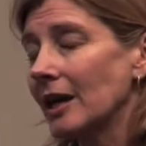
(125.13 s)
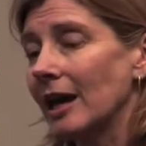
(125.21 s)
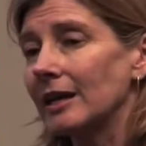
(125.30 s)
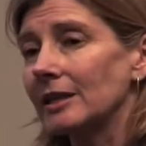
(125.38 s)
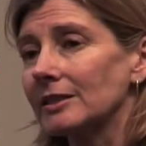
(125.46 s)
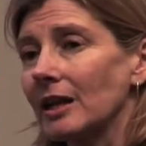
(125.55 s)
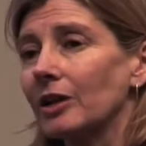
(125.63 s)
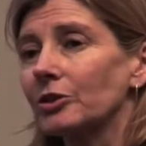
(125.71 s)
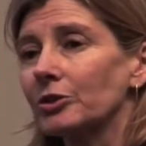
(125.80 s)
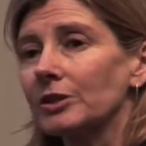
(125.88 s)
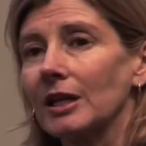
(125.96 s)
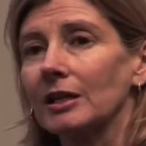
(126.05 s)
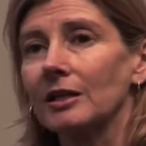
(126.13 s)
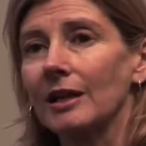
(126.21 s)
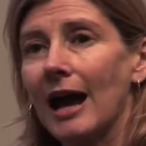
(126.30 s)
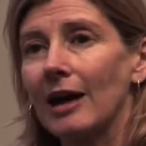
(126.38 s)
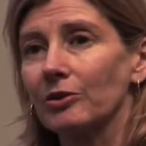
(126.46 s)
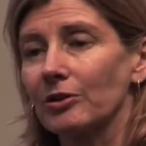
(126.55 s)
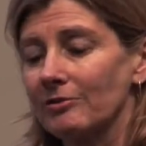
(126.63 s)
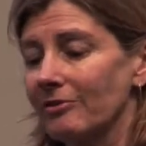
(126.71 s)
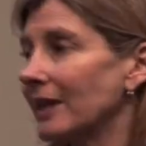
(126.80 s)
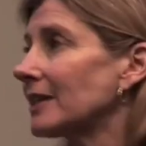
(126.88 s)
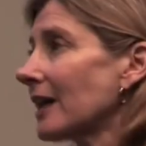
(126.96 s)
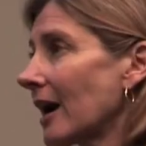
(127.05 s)
And it's understanding how do the
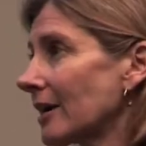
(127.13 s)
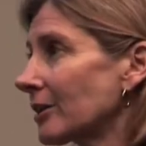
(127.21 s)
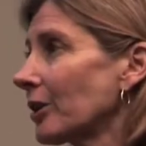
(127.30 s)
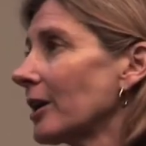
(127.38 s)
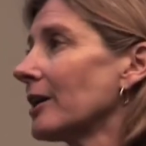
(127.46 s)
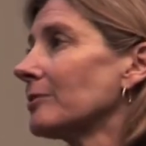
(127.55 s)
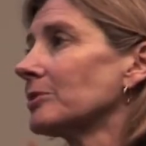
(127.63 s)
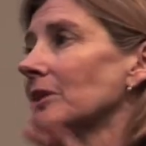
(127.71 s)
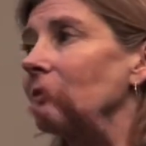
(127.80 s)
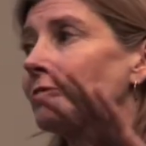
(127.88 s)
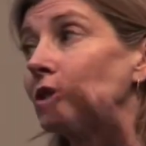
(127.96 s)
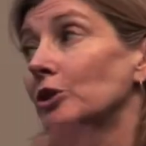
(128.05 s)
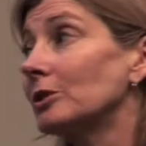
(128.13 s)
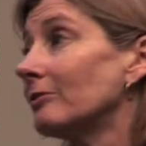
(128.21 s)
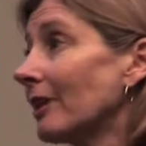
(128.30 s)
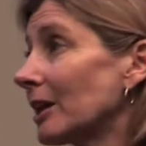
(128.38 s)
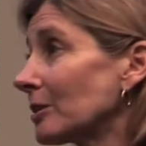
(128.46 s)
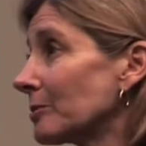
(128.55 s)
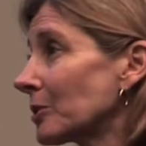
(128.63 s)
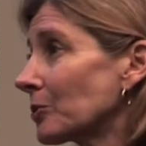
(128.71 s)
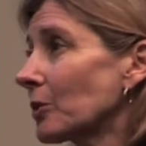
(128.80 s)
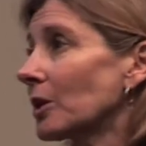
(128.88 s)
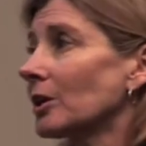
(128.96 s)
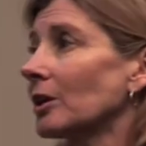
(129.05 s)
Venn diagrams of good development
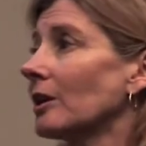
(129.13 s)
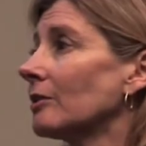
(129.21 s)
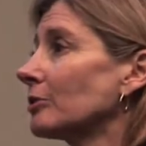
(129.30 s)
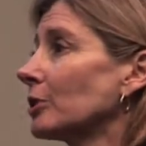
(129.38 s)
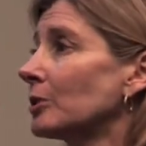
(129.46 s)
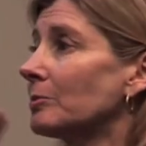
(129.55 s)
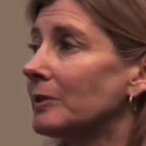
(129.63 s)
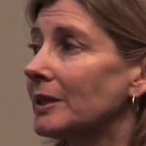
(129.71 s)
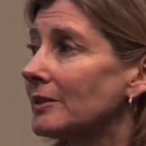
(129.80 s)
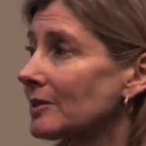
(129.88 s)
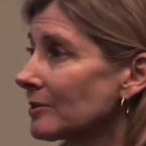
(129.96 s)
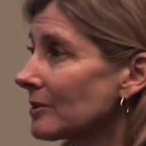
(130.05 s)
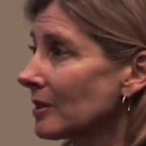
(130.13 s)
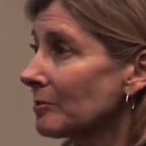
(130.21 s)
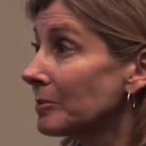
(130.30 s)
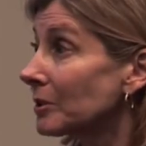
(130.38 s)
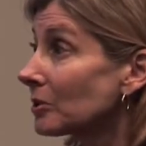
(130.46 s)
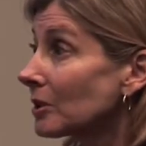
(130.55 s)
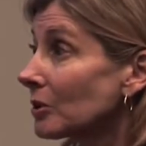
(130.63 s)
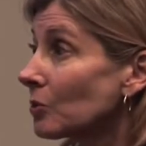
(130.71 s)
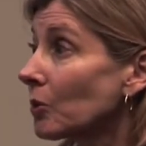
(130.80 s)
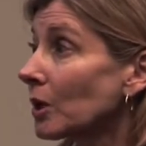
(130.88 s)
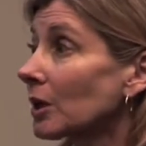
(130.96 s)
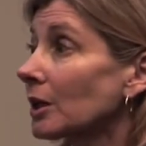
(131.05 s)
work, of good peace building
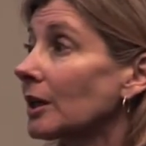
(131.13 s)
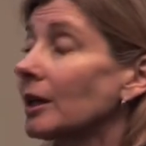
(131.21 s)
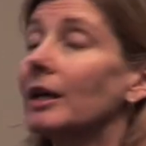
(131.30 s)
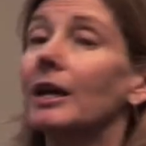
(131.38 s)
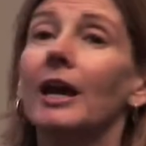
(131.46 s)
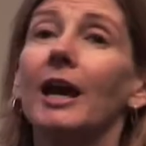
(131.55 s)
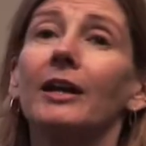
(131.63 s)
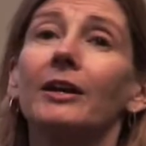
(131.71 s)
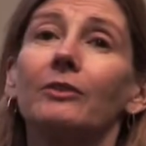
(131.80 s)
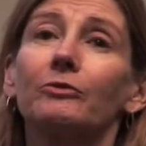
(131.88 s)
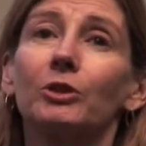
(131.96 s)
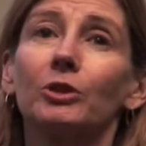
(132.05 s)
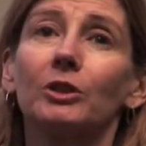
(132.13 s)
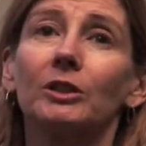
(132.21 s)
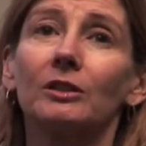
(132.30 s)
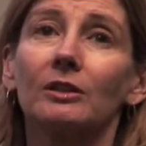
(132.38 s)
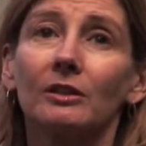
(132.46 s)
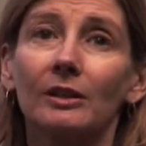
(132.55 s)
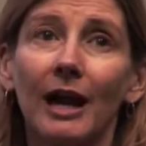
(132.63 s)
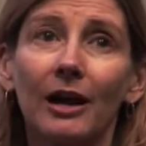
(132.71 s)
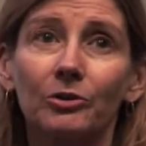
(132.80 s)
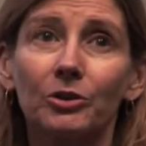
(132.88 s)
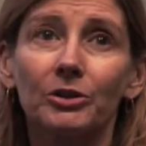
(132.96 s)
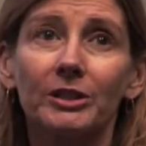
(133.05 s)
work, and of good
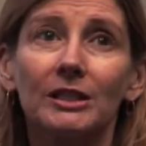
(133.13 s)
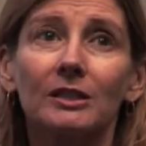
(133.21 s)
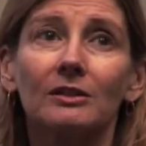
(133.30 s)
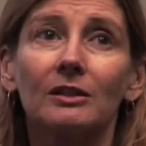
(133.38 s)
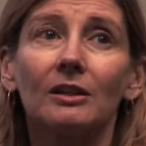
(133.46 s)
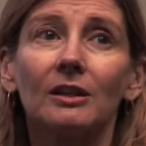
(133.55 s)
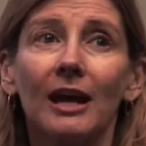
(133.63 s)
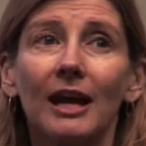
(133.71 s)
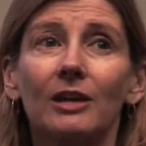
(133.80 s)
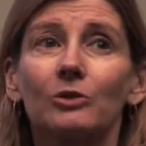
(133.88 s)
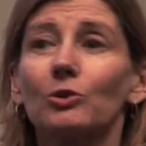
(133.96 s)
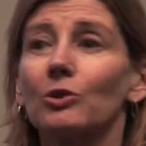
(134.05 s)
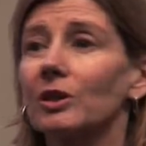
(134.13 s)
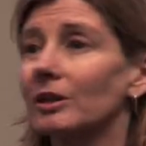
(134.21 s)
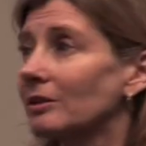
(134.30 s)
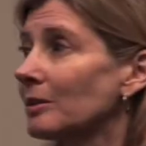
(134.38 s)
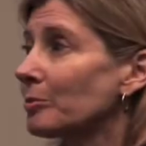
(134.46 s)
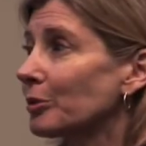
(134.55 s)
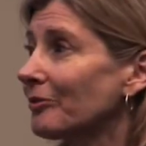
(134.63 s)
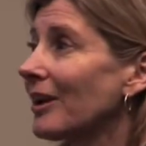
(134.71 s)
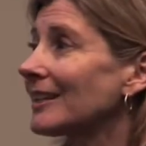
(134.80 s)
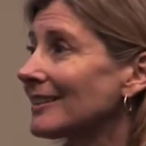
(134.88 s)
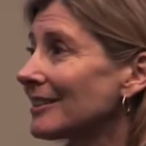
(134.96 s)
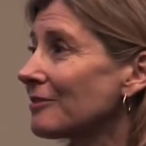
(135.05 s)
countering and or
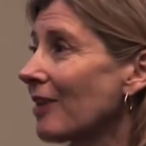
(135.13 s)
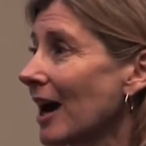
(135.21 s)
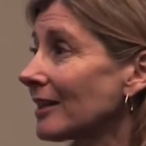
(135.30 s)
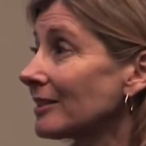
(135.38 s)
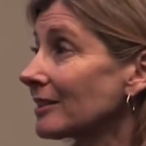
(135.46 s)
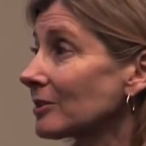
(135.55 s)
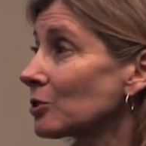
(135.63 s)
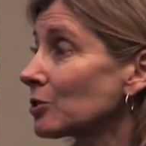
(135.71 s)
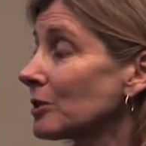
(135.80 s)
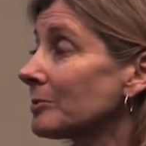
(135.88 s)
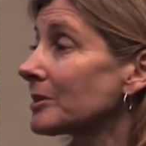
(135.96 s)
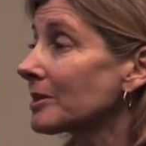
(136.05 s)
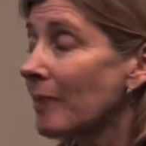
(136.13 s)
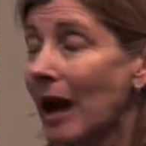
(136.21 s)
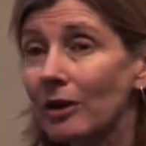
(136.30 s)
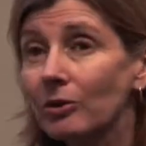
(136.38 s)
preventing violent extremism,